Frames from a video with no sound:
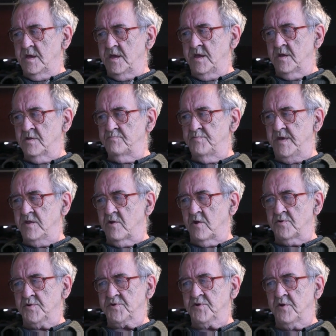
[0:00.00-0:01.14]
he had been
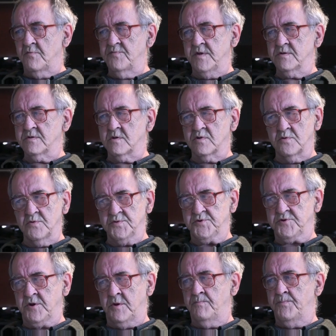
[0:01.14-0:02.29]
on a Soviet cruise
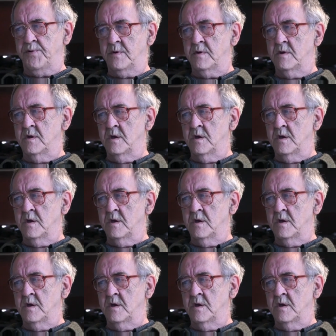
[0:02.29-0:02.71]
ship